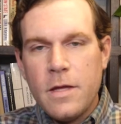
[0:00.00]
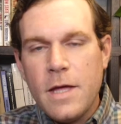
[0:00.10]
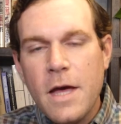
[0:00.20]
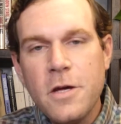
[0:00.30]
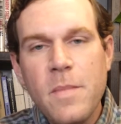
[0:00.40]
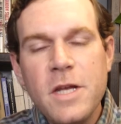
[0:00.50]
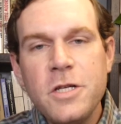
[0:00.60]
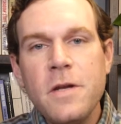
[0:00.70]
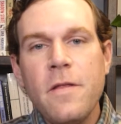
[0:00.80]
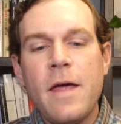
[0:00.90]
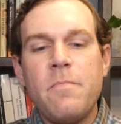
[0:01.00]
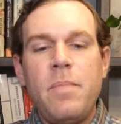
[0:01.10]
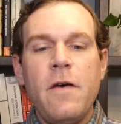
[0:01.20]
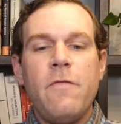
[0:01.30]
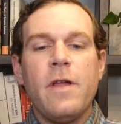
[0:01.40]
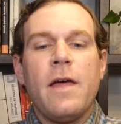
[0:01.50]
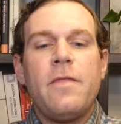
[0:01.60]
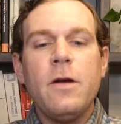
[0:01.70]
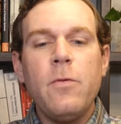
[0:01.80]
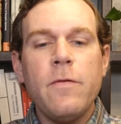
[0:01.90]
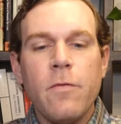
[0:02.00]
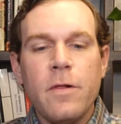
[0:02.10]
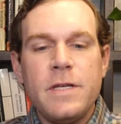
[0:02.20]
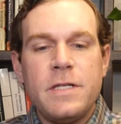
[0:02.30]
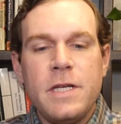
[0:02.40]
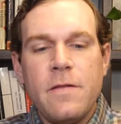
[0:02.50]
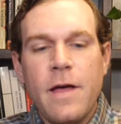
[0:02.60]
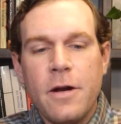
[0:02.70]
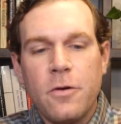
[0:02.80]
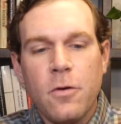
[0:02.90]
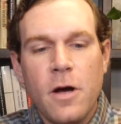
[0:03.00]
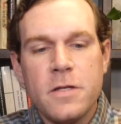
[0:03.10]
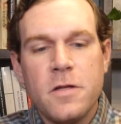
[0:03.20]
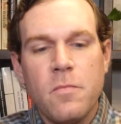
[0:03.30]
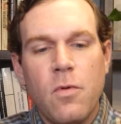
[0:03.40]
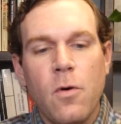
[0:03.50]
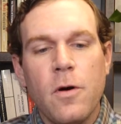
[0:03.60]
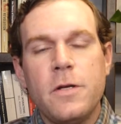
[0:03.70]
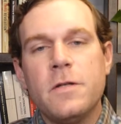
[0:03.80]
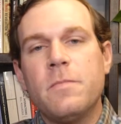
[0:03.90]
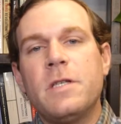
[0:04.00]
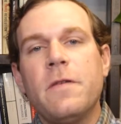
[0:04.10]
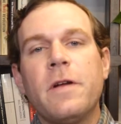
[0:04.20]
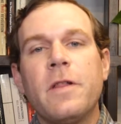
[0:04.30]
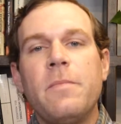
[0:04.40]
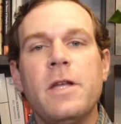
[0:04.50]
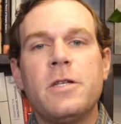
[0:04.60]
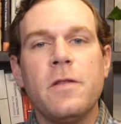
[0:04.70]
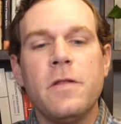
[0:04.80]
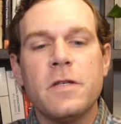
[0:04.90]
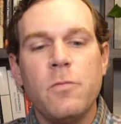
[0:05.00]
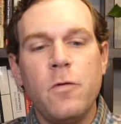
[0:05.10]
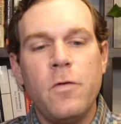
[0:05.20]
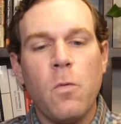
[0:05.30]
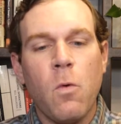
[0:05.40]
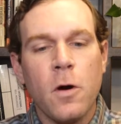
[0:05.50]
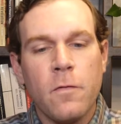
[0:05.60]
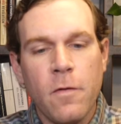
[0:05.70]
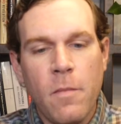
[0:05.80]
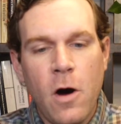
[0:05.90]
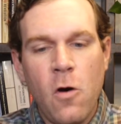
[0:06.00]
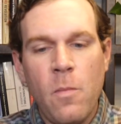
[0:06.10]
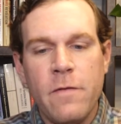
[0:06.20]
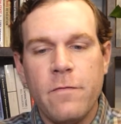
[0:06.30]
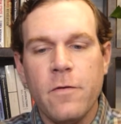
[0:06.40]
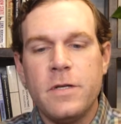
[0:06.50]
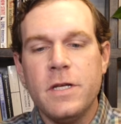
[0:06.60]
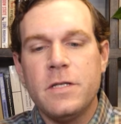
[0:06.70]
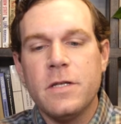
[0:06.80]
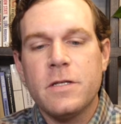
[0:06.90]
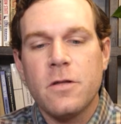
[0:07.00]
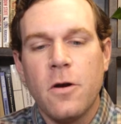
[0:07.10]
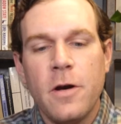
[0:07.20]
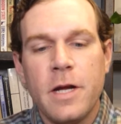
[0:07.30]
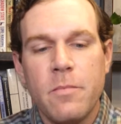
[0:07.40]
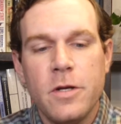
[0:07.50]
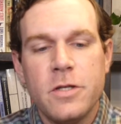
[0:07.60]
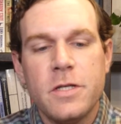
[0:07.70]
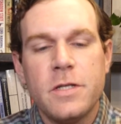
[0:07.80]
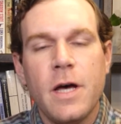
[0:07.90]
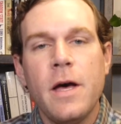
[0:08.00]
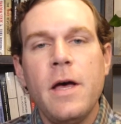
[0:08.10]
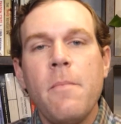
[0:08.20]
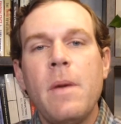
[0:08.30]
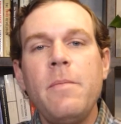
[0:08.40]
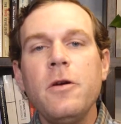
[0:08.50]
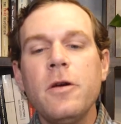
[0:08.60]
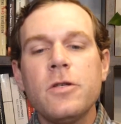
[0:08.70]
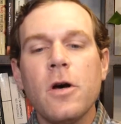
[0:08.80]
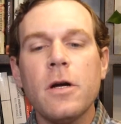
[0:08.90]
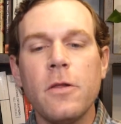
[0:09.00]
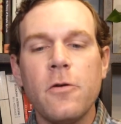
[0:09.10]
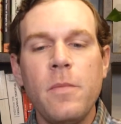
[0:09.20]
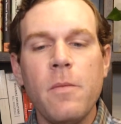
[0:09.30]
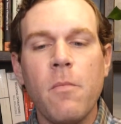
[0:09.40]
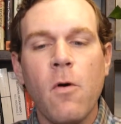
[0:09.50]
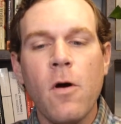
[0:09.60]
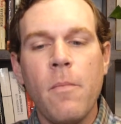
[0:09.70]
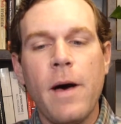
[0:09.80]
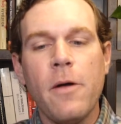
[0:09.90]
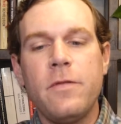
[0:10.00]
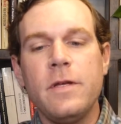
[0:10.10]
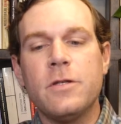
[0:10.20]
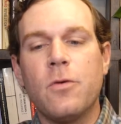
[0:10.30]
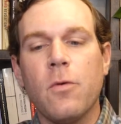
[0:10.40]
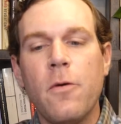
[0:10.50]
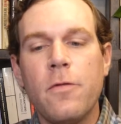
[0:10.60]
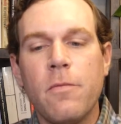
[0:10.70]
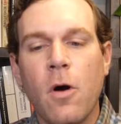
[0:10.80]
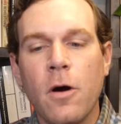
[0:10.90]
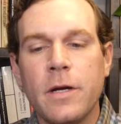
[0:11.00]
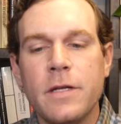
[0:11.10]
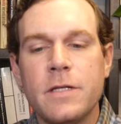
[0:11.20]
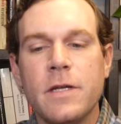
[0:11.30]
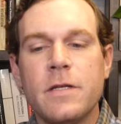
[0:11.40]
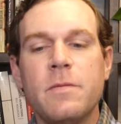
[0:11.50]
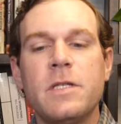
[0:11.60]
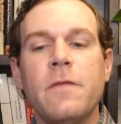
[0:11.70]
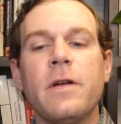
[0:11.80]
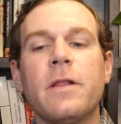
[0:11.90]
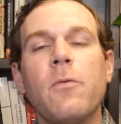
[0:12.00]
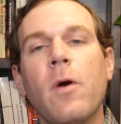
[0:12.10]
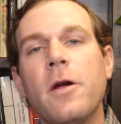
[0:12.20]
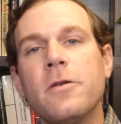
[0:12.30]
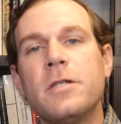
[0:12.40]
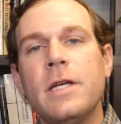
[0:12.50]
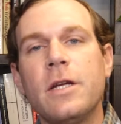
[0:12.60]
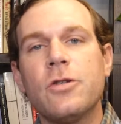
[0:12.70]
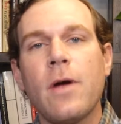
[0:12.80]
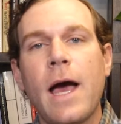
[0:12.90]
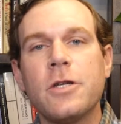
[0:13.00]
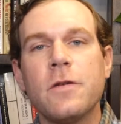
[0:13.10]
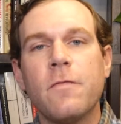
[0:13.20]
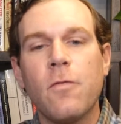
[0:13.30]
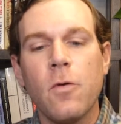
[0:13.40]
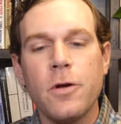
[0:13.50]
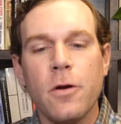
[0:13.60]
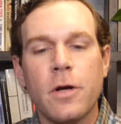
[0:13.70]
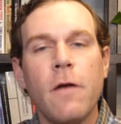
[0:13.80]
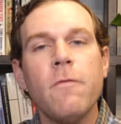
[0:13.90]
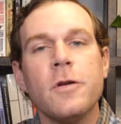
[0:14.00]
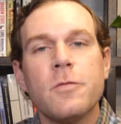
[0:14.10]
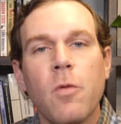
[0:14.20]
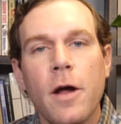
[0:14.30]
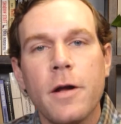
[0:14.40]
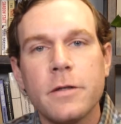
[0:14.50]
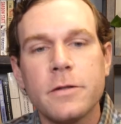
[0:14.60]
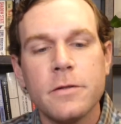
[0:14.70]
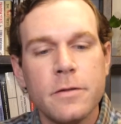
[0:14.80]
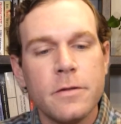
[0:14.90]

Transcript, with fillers: Yeah, you mentioned that pivot. I think we've really seen that across the board. You specifically mentioned this move to work from home and for distance learning, but just uh, maybe you could talk a little bit more about these growth markets and specifically where you're seeing traction for your coverage products.